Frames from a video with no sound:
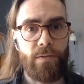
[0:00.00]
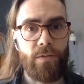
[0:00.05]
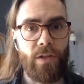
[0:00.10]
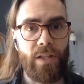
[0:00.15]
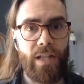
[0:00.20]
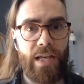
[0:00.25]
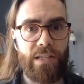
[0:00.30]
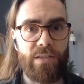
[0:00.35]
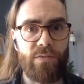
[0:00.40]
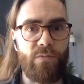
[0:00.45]

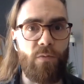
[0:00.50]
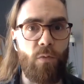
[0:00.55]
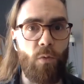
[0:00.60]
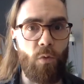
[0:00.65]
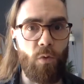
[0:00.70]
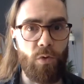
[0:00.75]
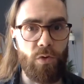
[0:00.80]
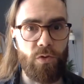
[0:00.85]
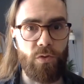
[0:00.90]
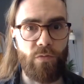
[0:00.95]
the last
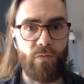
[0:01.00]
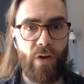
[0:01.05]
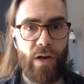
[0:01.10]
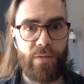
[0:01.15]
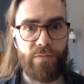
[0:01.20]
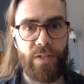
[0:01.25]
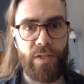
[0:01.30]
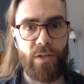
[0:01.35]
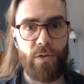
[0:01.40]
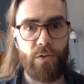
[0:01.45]
four to
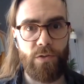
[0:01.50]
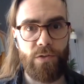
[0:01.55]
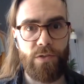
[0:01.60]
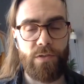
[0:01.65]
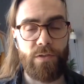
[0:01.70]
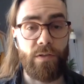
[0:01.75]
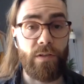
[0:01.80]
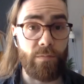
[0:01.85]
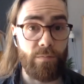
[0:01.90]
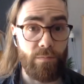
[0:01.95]
five
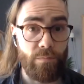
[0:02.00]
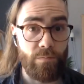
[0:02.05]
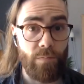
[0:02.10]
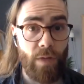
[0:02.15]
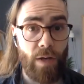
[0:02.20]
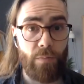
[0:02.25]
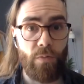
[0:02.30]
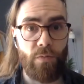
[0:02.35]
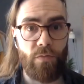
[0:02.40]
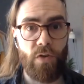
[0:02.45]
years in
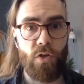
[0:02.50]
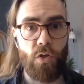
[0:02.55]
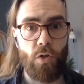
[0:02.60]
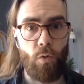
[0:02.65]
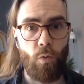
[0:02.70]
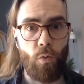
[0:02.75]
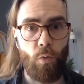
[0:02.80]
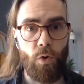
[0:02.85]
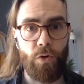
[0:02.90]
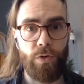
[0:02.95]
my
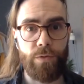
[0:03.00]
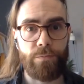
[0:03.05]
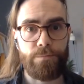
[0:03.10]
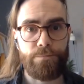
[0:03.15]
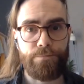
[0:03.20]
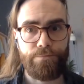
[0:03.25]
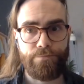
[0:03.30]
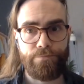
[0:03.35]
professional work